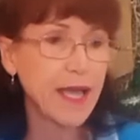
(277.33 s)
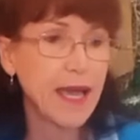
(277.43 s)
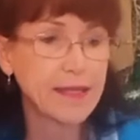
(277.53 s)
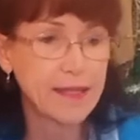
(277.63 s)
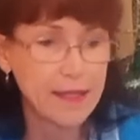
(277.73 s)

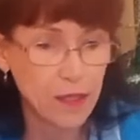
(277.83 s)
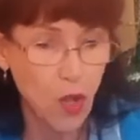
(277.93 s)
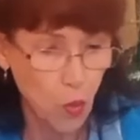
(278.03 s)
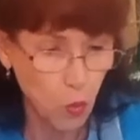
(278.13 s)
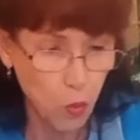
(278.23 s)
add in
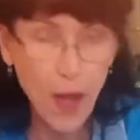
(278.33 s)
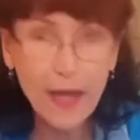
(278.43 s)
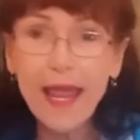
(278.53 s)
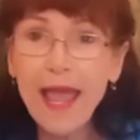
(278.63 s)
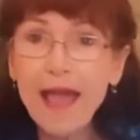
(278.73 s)

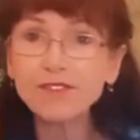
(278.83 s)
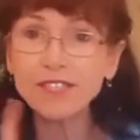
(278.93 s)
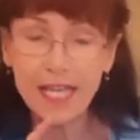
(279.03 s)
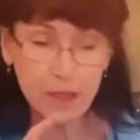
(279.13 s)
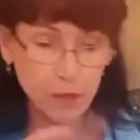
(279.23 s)
one half
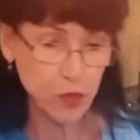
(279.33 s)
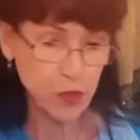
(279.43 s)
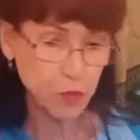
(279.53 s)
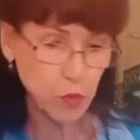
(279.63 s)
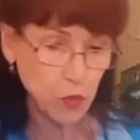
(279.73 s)

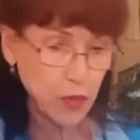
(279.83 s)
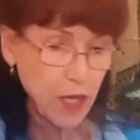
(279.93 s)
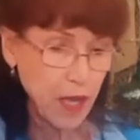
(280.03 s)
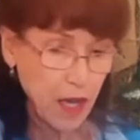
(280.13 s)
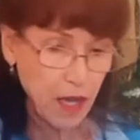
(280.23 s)

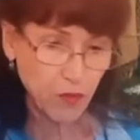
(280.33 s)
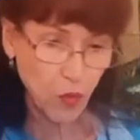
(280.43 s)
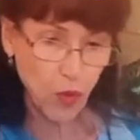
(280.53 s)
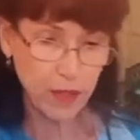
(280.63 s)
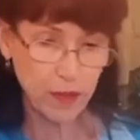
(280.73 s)
tablespoon of
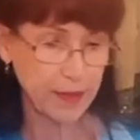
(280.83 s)
oil.